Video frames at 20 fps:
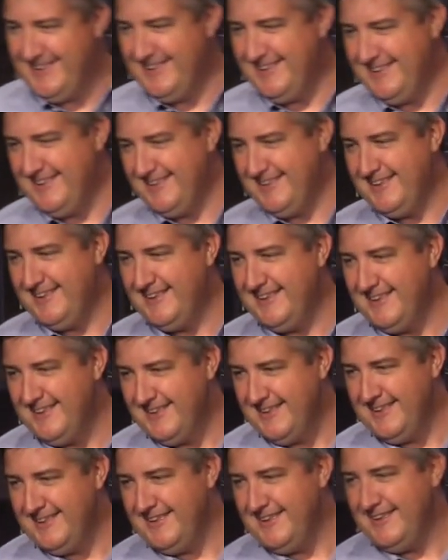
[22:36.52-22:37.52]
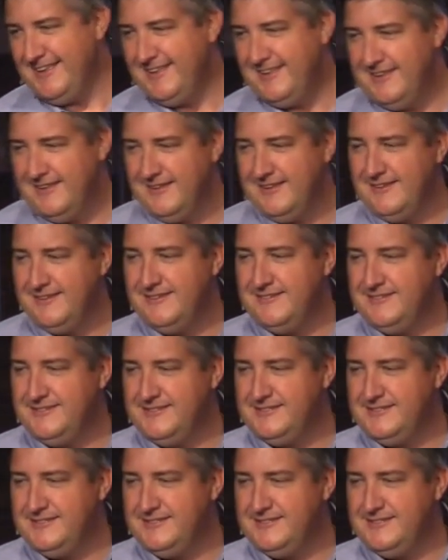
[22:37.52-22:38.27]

No one is speaking in this clip.